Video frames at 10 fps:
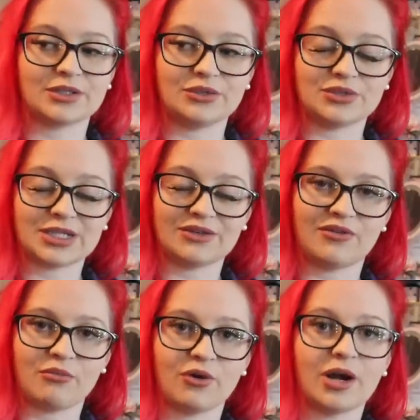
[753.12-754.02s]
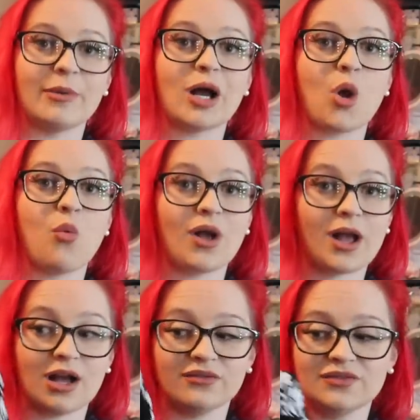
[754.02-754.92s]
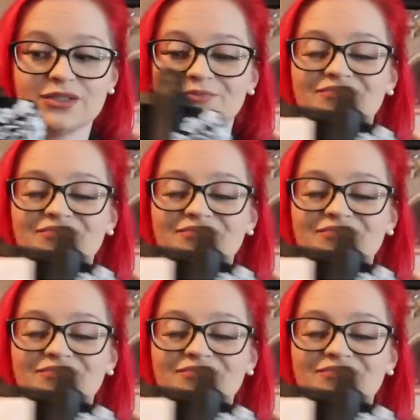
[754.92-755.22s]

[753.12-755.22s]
that I used to get from Primark were cuffed.